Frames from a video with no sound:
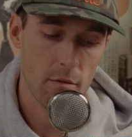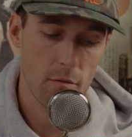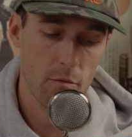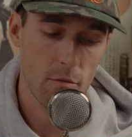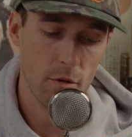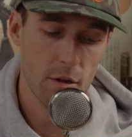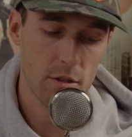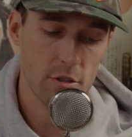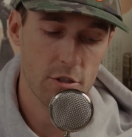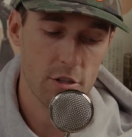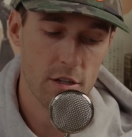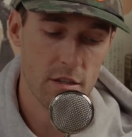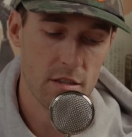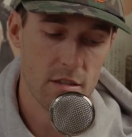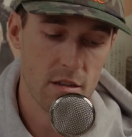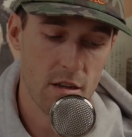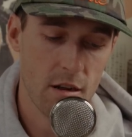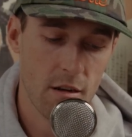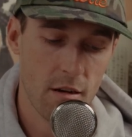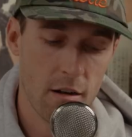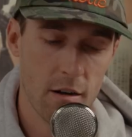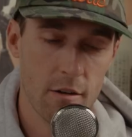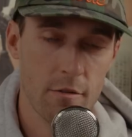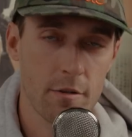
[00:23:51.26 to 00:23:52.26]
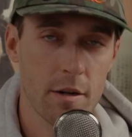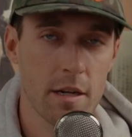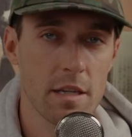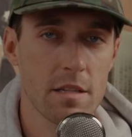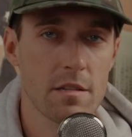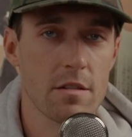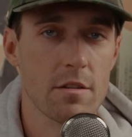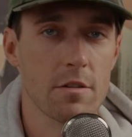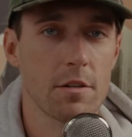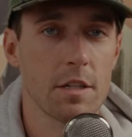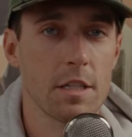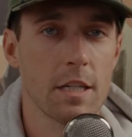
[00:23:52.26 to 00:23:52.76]
with just the heart
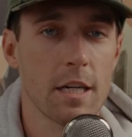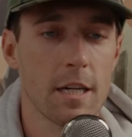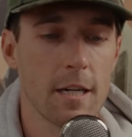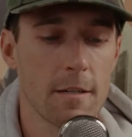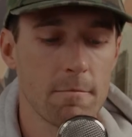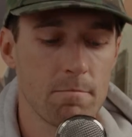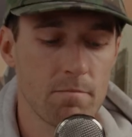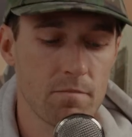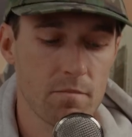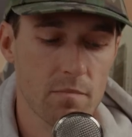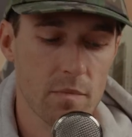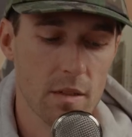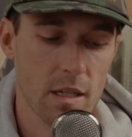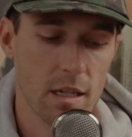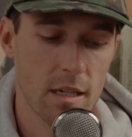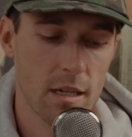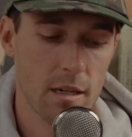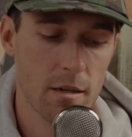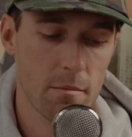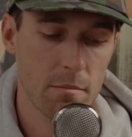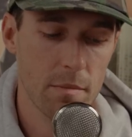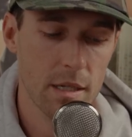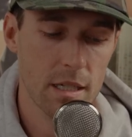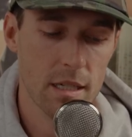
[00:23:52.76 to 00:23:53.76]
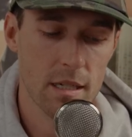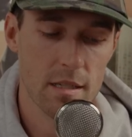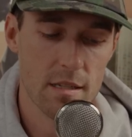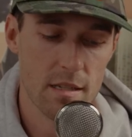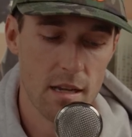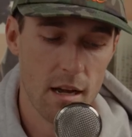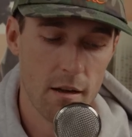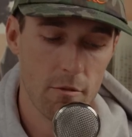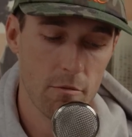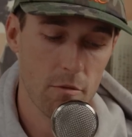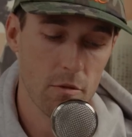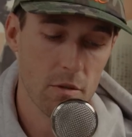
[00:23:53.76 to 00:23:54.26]
rate screen on, because
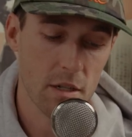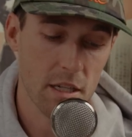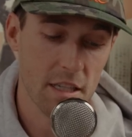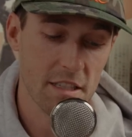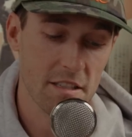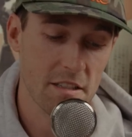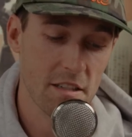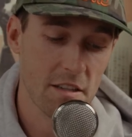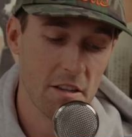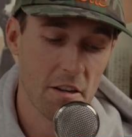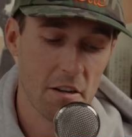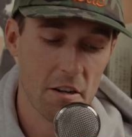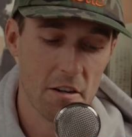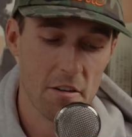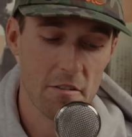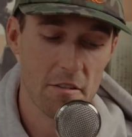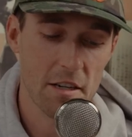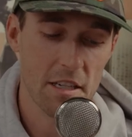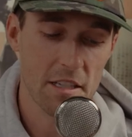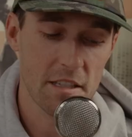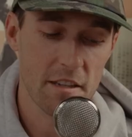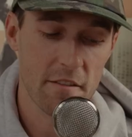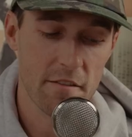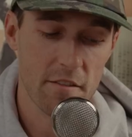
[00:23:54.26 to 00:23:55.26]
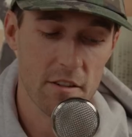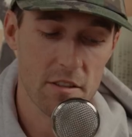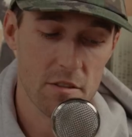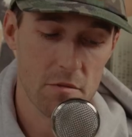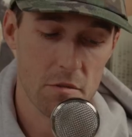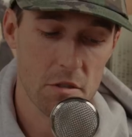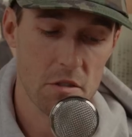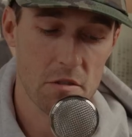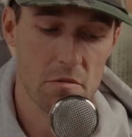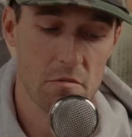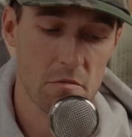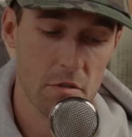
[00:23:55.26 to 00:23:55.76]
I will get to the heart rate difference,
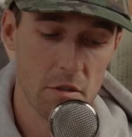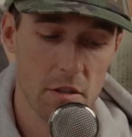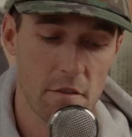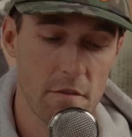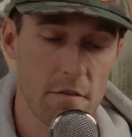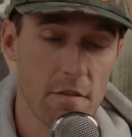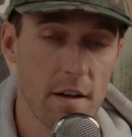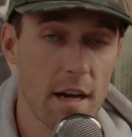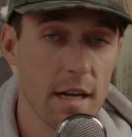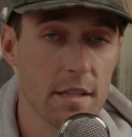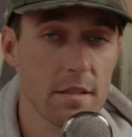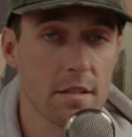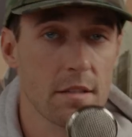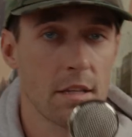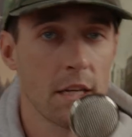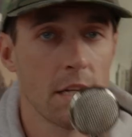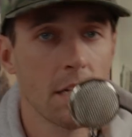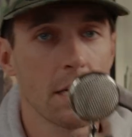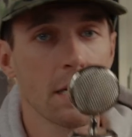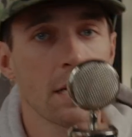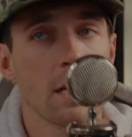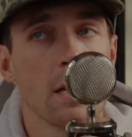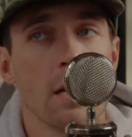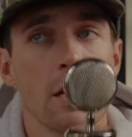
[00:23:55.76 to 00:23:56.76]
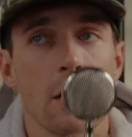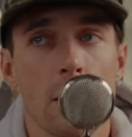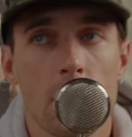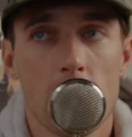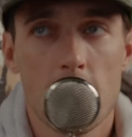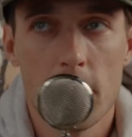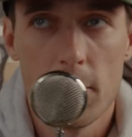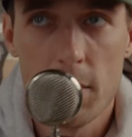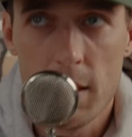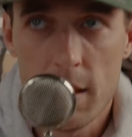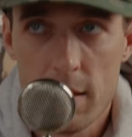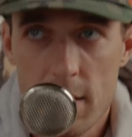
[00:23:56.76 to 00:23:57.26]
which is really fascinating.
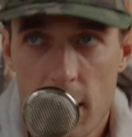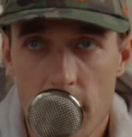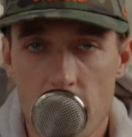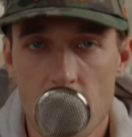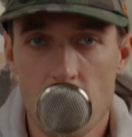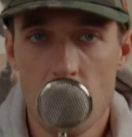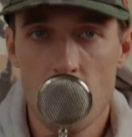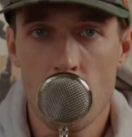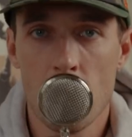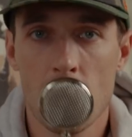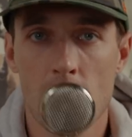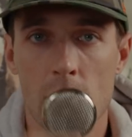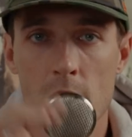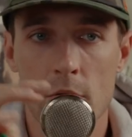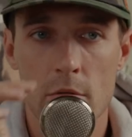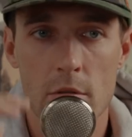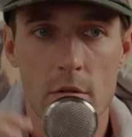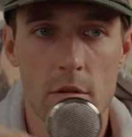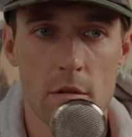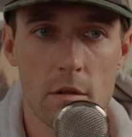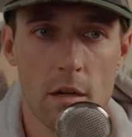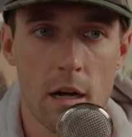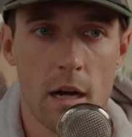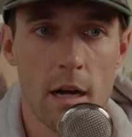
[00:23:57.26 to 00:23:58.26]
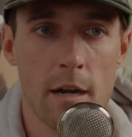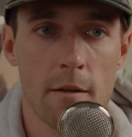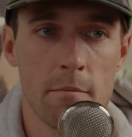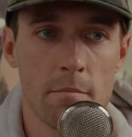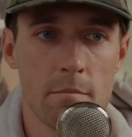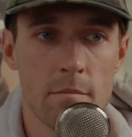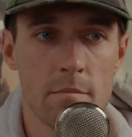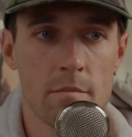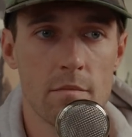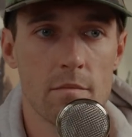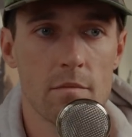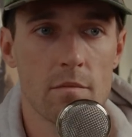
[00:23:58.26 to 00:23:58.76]
Because I know
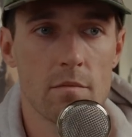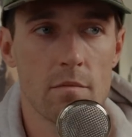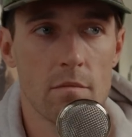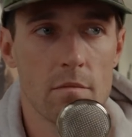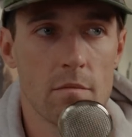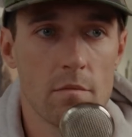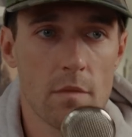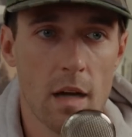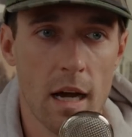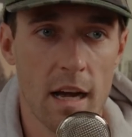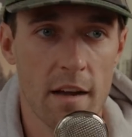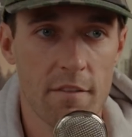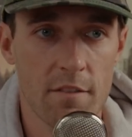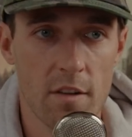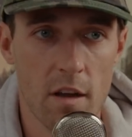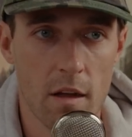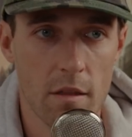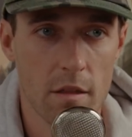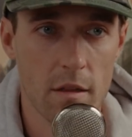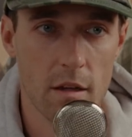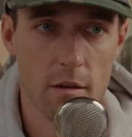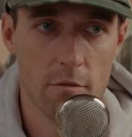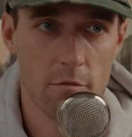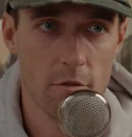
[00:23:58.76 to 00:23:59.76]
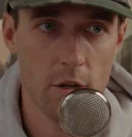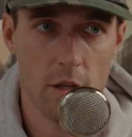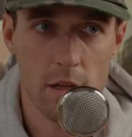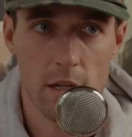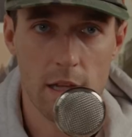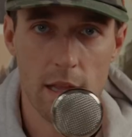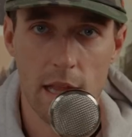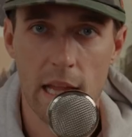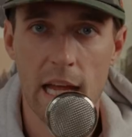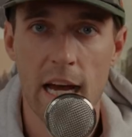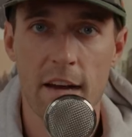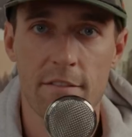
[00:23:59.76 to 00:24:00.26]
I have nothing
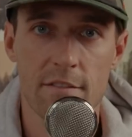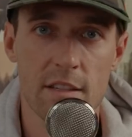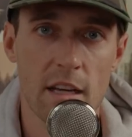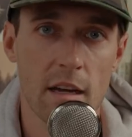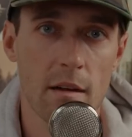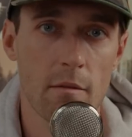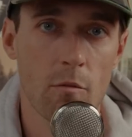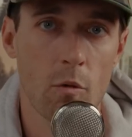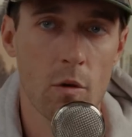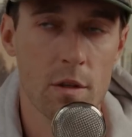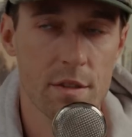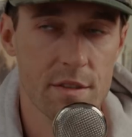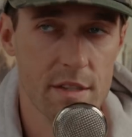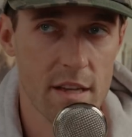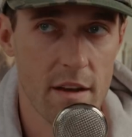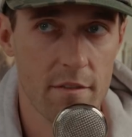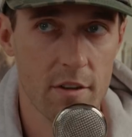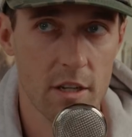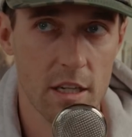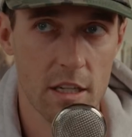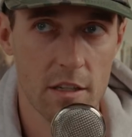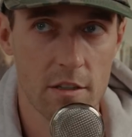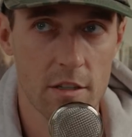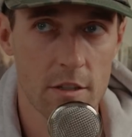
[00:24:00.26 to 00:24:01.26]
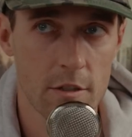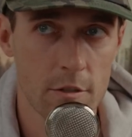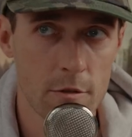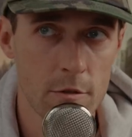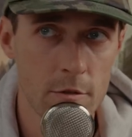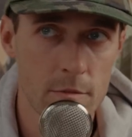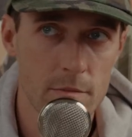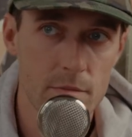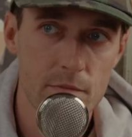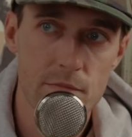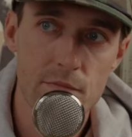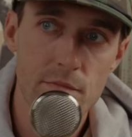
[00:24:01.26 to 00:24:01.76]
really left at
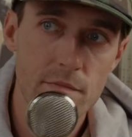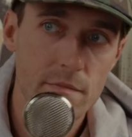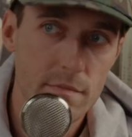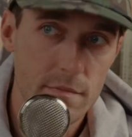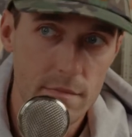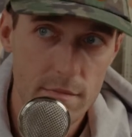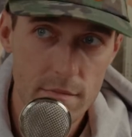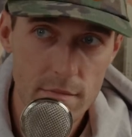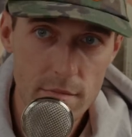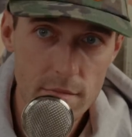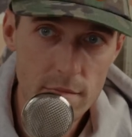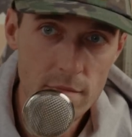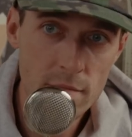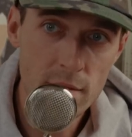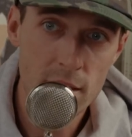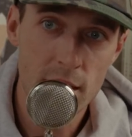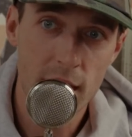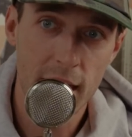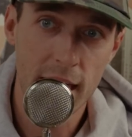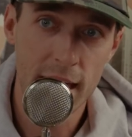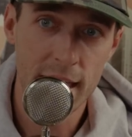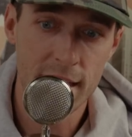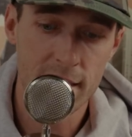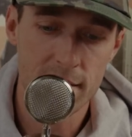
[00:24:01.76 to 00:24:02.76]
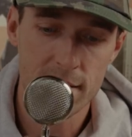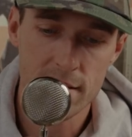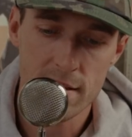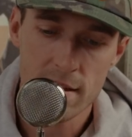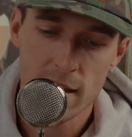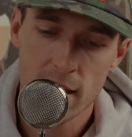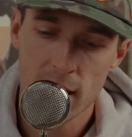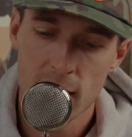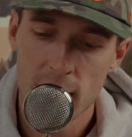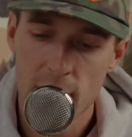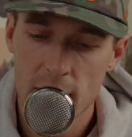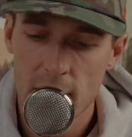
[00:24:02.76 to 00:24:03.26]
172. And
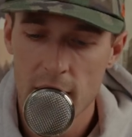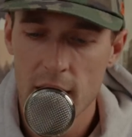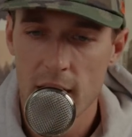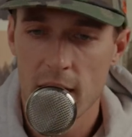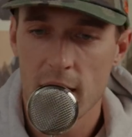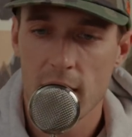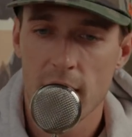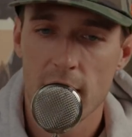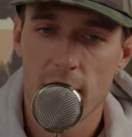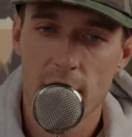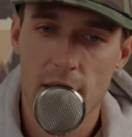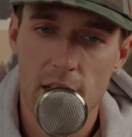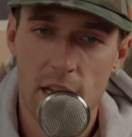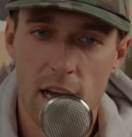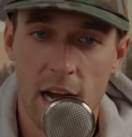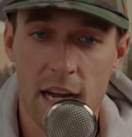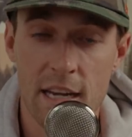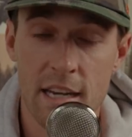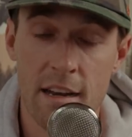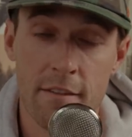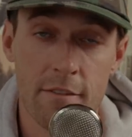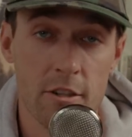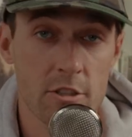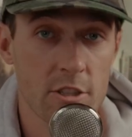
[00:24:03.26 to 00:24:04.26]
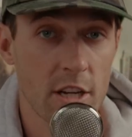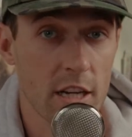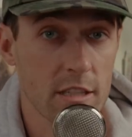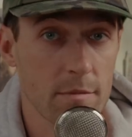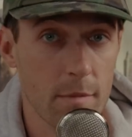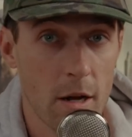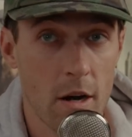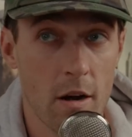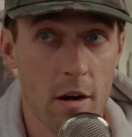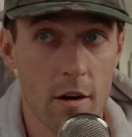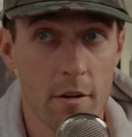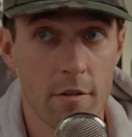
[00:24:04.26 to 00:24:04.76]
I never checked
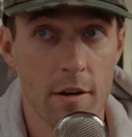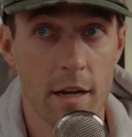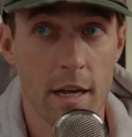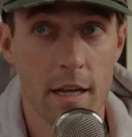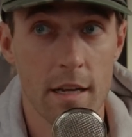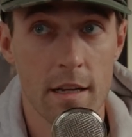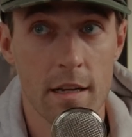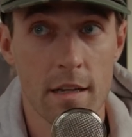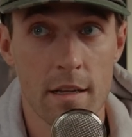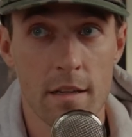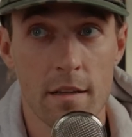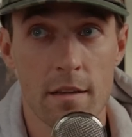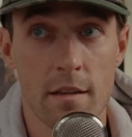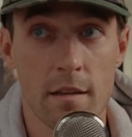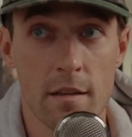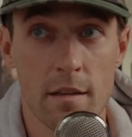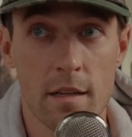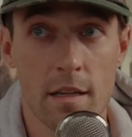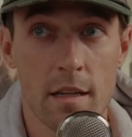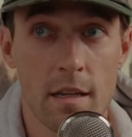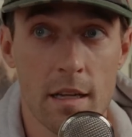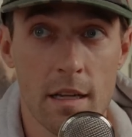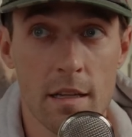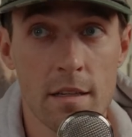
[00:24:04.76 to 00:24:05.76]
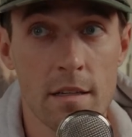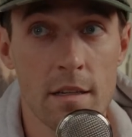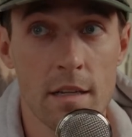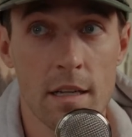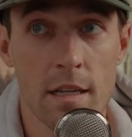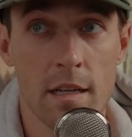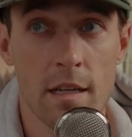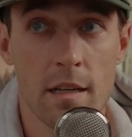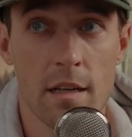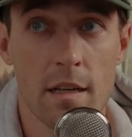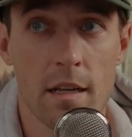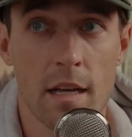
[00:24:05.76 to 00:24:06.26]
my heart rate in
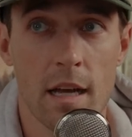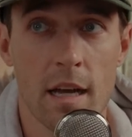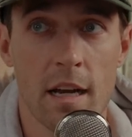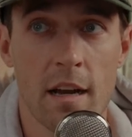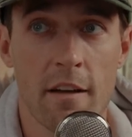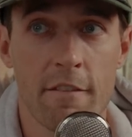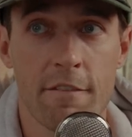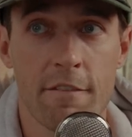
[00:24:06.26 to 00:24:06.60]
Indy, and